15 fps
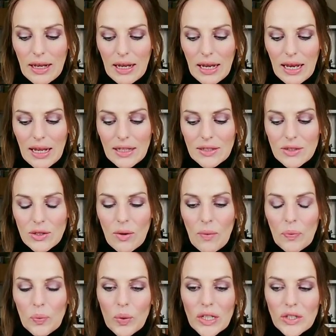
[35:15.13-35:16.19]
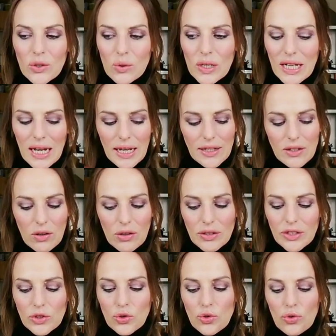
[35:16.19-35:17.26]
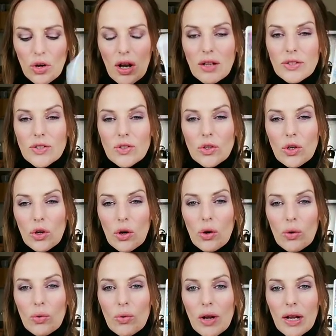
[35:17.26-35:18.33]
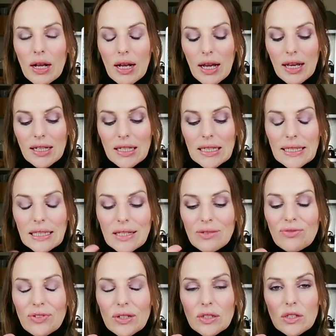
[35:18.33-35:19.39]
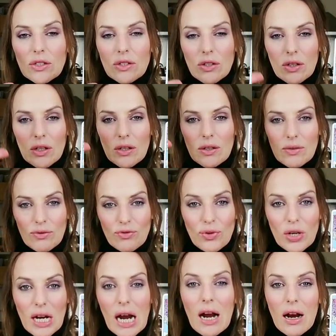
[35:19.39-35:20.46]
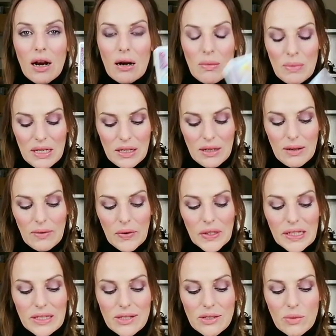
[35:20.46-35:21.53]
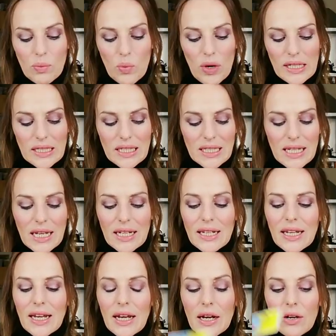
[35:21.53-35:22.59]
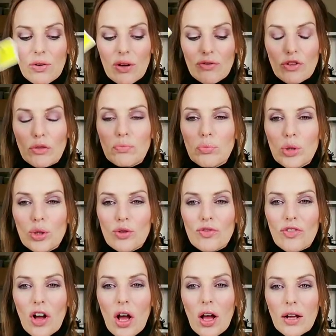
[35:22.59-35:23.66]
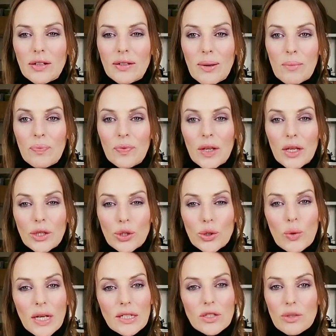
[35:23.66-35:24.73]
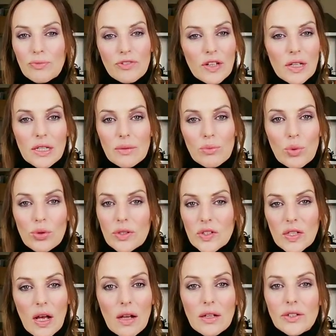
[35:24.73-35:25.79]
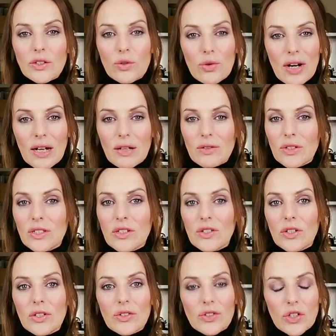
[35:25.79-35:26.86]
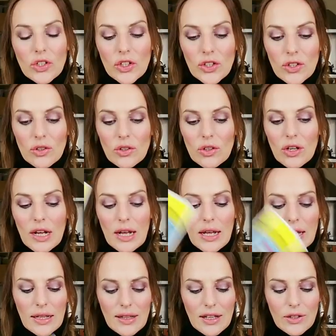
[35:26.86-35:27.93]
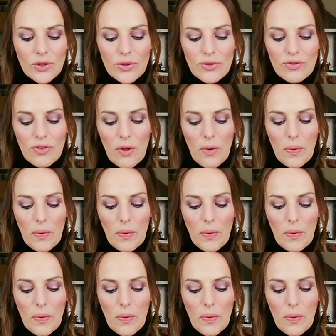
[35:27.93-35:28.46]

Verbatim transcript: And when you let all the dross go and leave it for karma in some way to take care of and move on, you end up feeling more solid, grounded, secure, that you've